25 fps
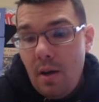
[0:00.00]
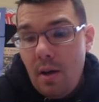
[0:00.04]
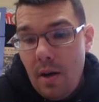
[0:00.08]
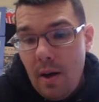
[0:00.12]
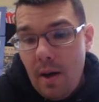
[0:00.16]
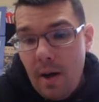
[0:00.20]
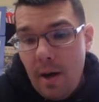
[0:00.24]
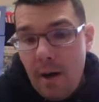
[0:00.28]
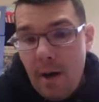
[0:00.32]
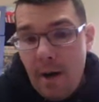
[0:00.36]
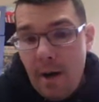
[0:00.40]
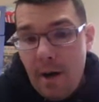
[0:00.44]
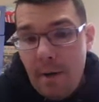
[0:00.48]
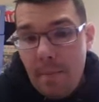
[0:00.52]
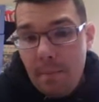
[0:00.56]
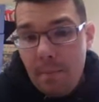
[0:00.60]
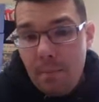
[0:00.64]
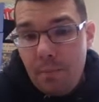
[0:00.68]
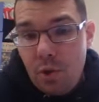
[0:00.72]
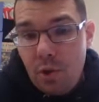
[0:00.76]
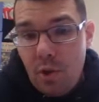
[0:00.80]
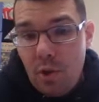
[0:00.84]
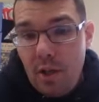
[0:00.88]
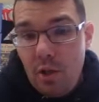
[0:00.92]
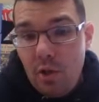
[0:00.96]

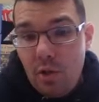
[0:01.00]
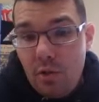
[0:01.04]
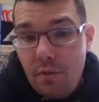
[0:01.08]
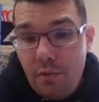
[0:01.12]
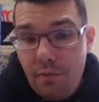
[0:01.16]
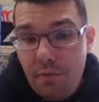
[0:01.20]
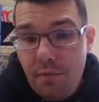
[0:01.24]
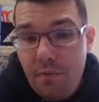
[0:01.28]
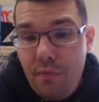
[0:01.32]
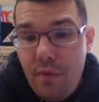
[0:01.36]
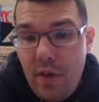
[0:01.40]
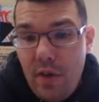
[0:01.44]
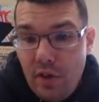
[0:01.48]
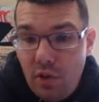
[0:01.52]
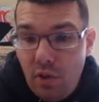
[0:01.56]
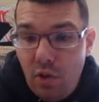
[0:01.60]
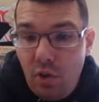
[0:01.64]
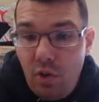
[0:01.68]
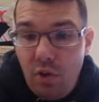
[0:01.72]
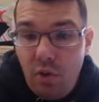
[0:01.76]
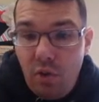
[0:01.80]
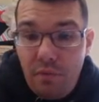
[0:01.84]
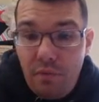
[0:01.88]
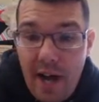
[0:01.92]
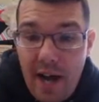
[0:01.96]
So they use
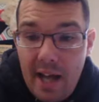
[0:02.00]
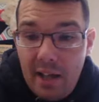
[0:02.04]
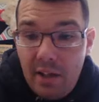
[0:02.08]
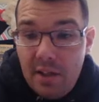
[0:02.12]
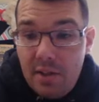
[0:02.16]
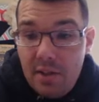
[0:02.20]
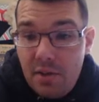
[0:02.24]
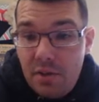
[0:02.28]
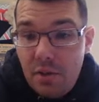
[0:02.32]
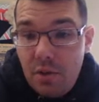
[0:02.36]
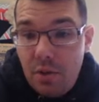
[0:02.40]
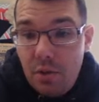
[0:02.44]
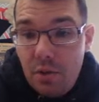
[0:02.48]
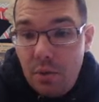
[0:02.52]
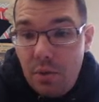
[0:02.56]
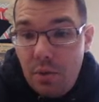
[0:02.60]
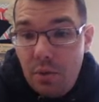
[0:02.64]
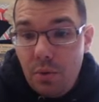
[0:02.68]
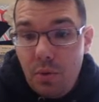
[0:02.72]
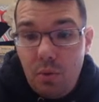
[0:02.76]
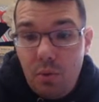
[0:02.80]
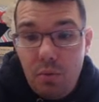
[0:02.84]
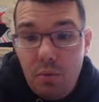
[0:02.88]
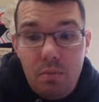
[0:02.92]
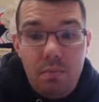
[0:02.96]
physical violence
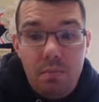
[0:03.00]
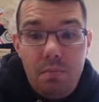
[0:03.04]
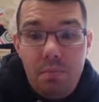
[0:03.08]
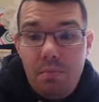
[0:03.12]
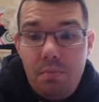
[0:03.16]
to